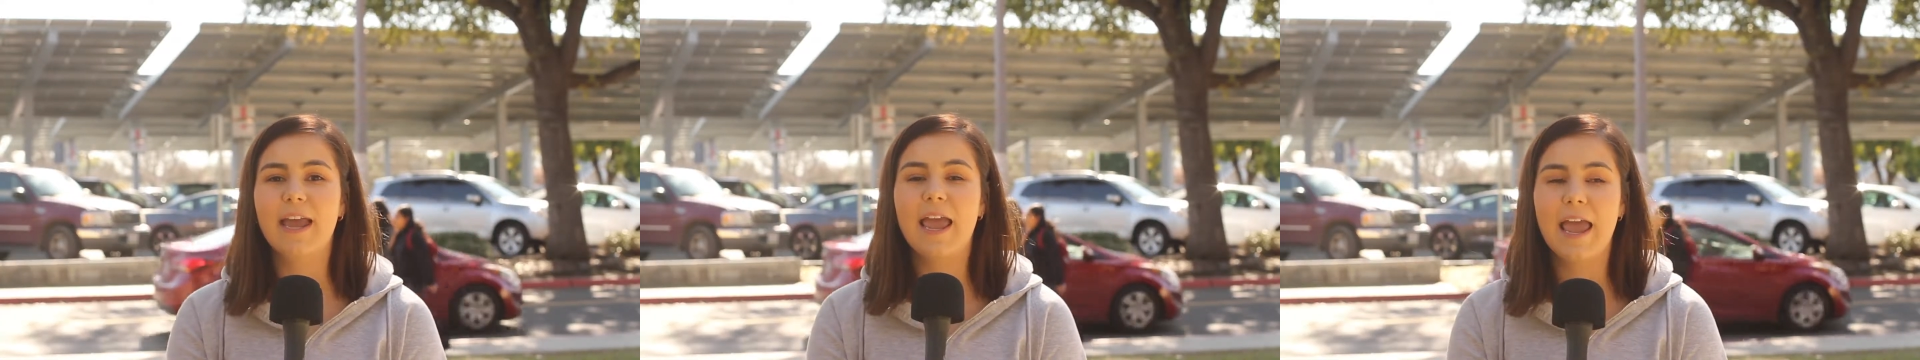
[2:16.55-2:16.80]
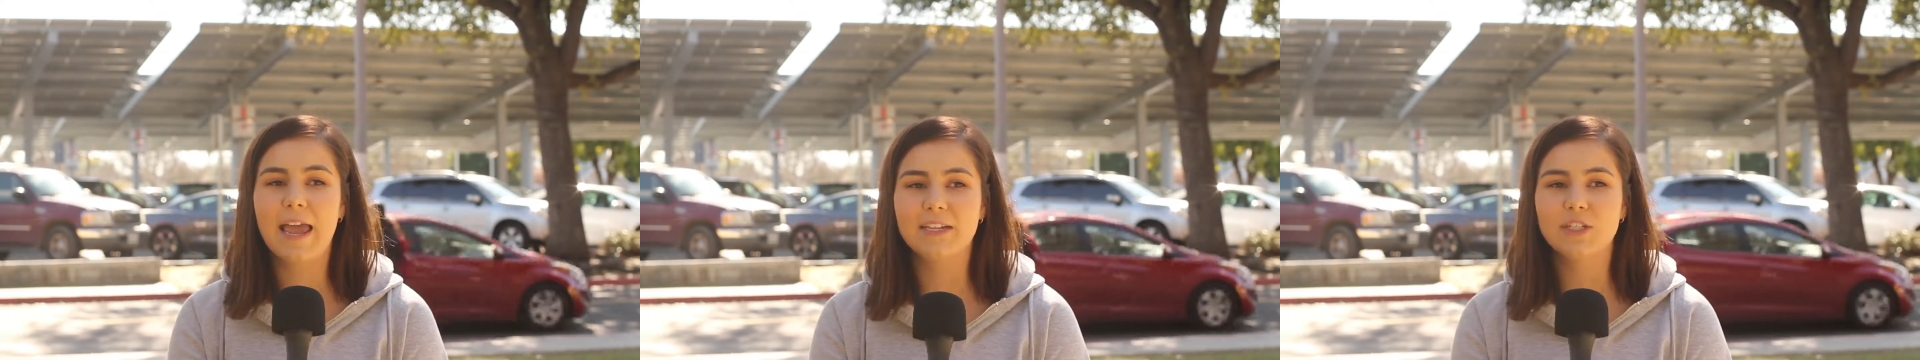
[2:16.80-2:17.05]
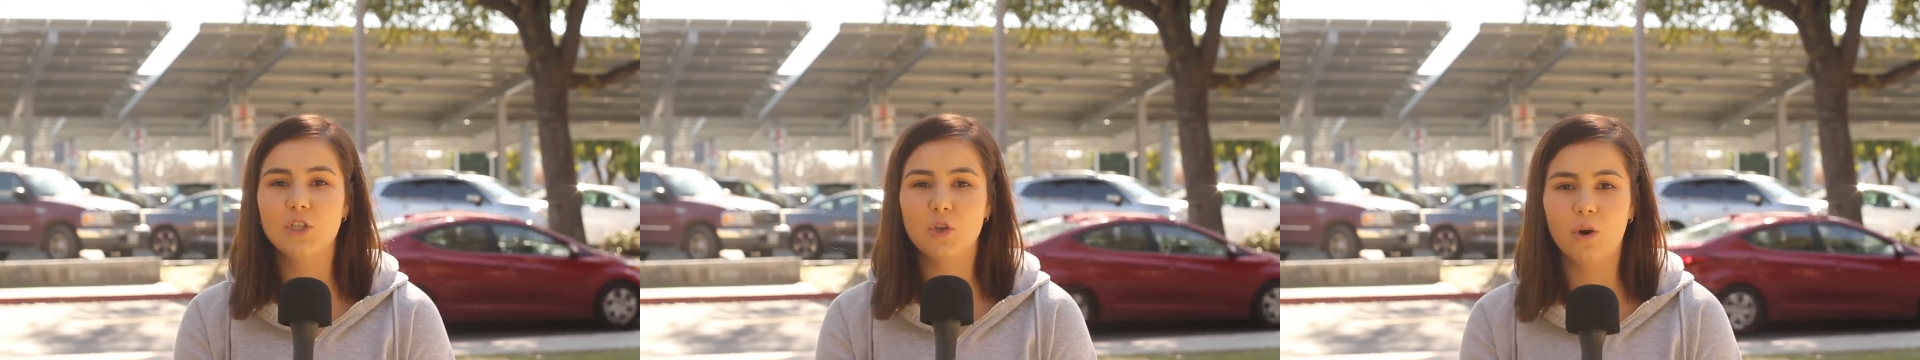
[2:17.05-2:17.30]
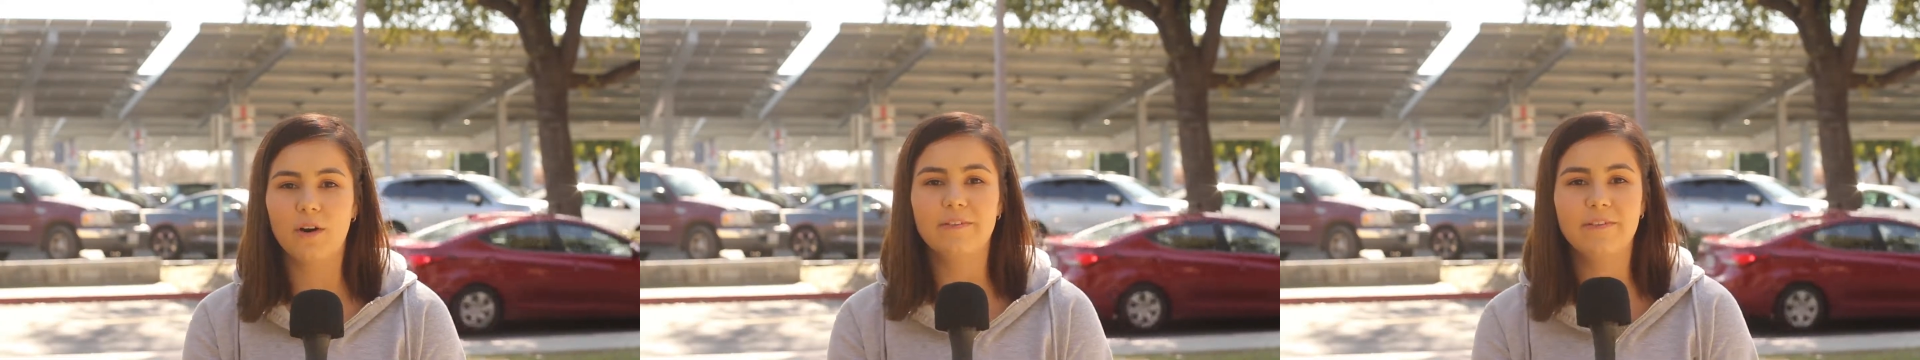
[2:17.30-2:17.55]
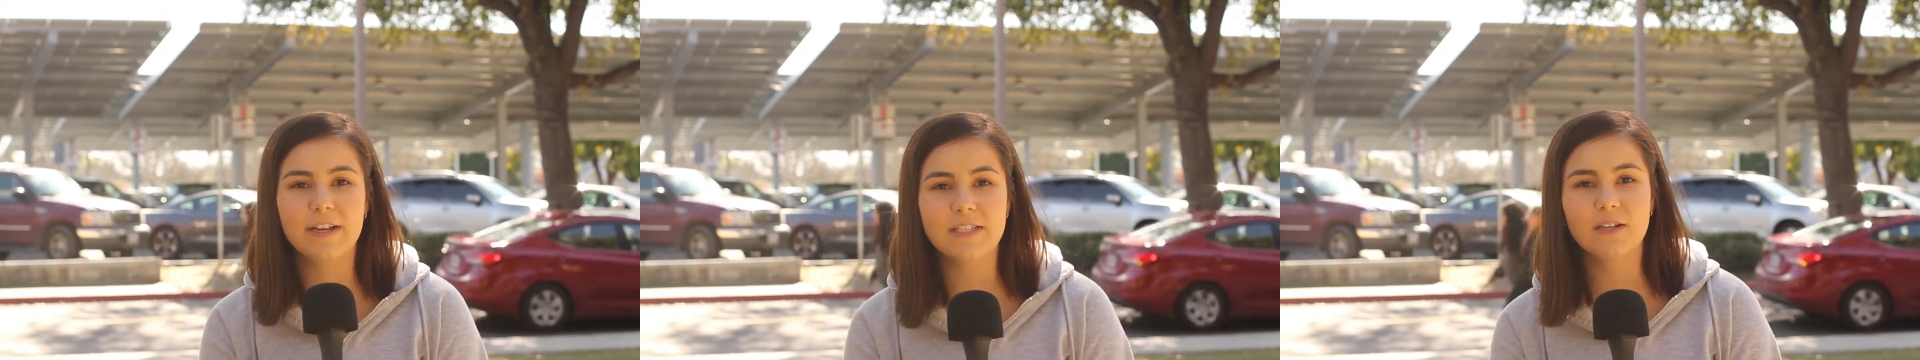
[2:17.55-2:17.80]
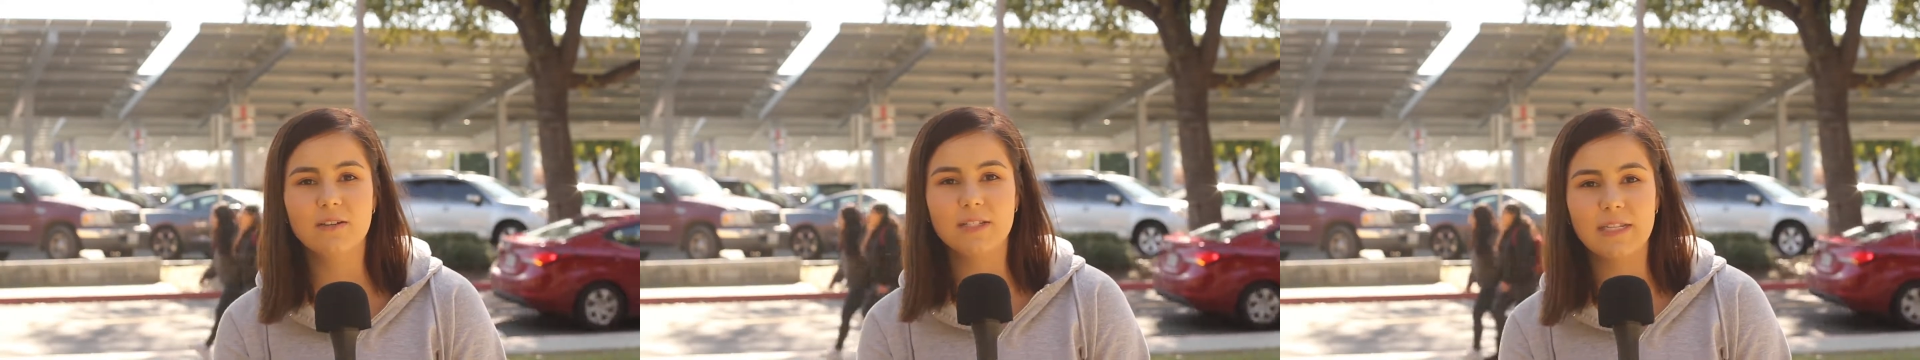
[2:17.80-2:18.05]
and your
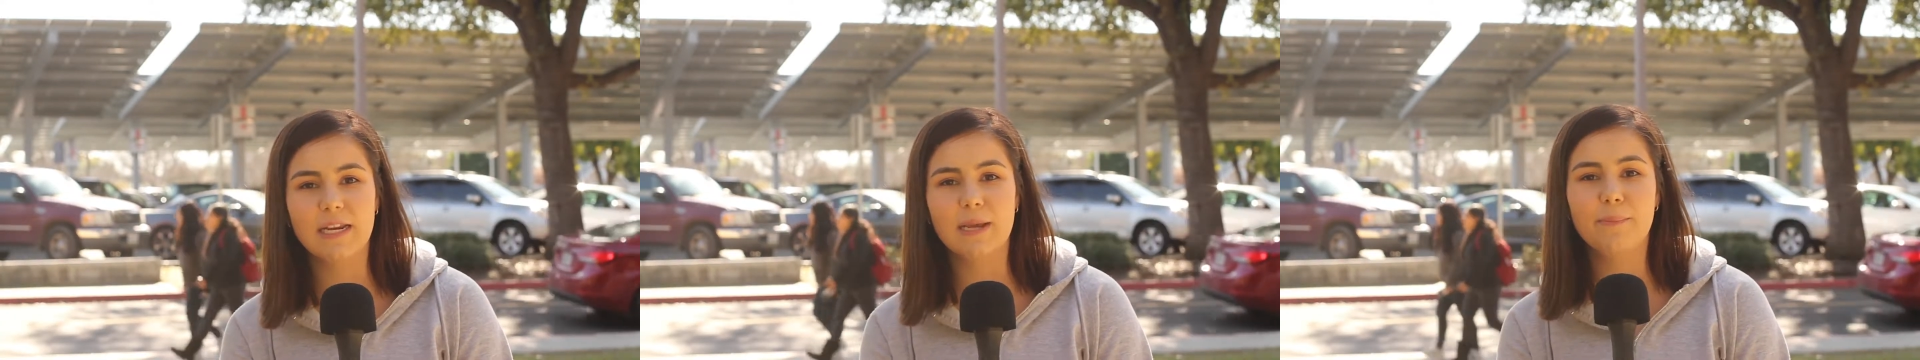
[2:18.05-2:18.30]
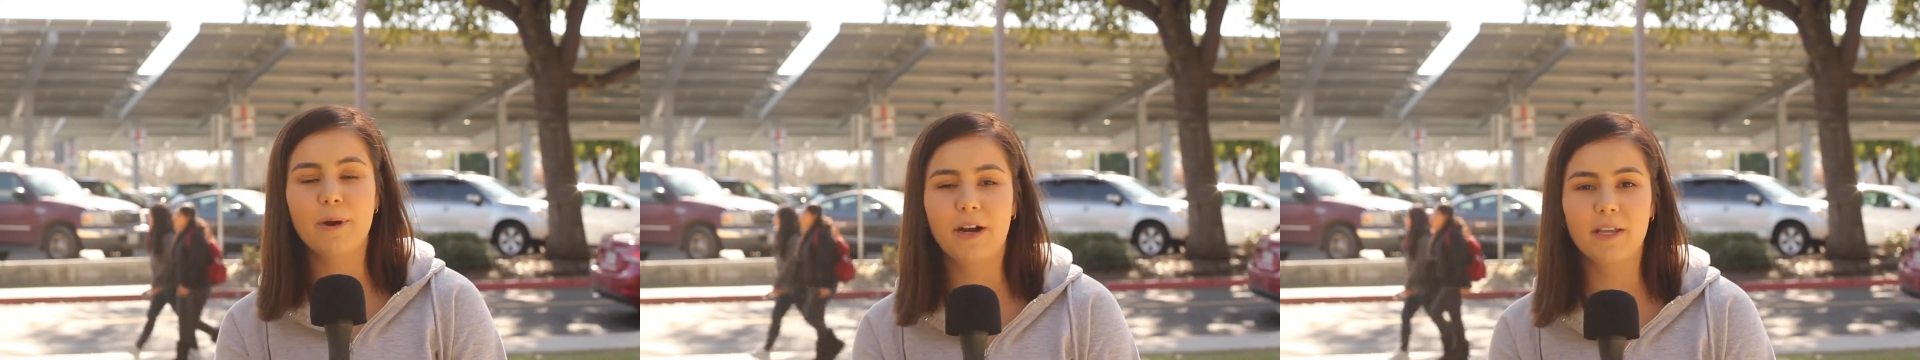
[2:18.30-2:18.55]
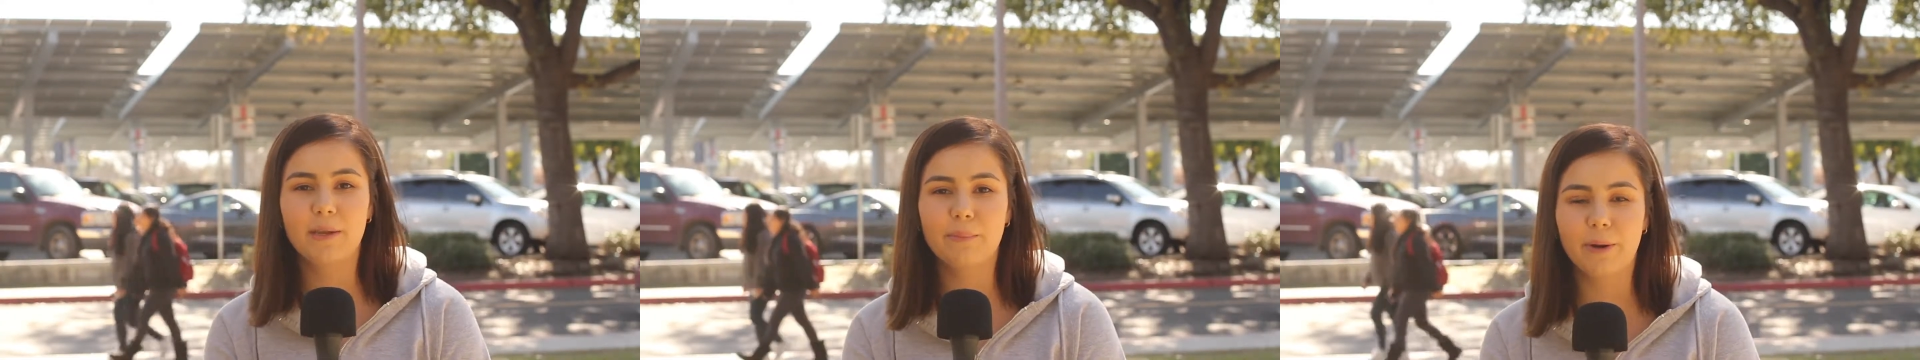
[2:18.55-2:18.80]
Fresno City parking